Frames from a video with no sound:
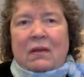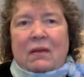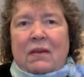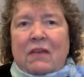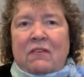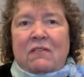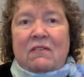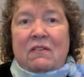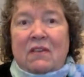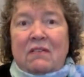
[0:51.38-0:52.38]
dozens
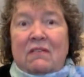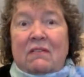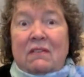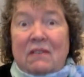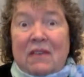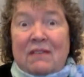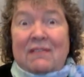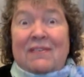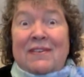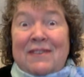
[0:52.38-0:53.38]
and dozens and
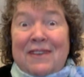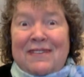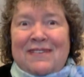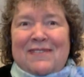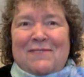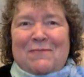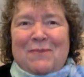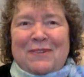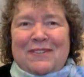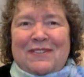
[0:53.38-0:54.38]
dozens and dozens of
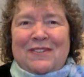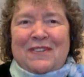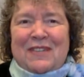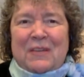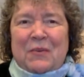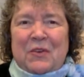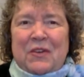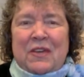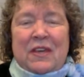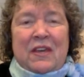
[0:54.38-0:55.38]
books on the
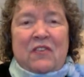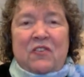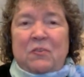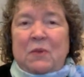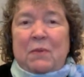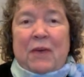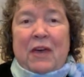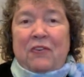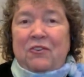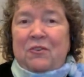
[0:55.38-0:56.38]
subject. It's just been a
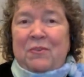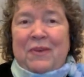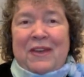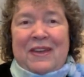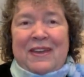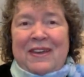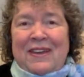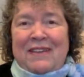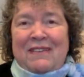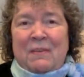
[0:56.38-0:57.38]
passion of mine, and
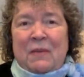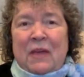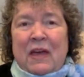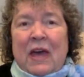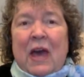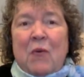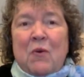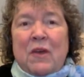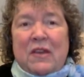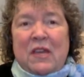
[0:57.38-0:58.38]
it's something I
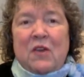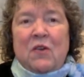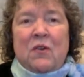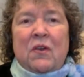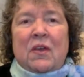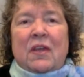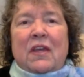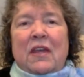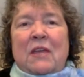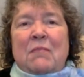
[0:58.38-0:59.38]
want here
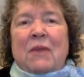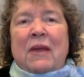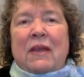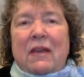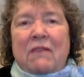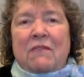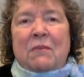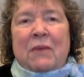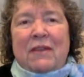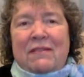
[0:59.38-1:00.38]
in my life, in
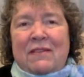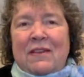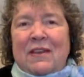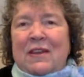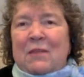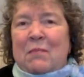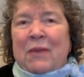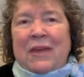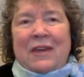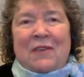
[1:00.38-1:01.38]
my city, and in
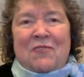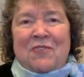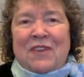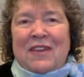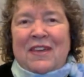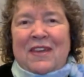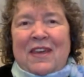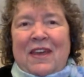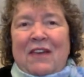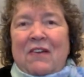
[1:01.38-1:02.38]
my country.
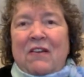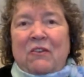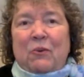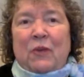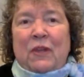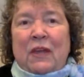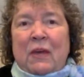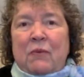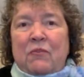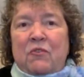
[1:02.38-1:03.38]
And consequently, I
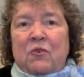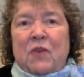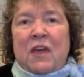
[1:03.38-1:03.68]
was doing